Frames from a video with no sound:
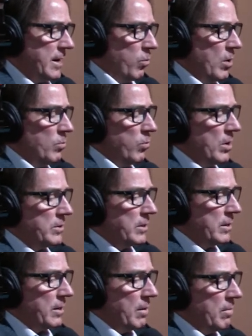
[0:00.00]
What
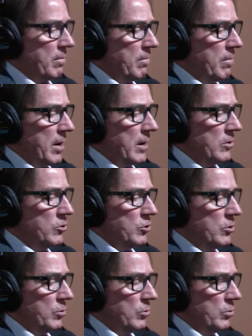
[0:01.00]
was it that made
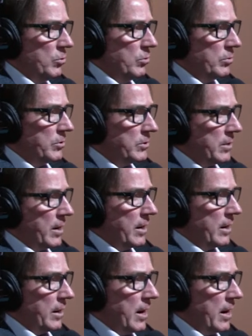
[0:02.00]
you say,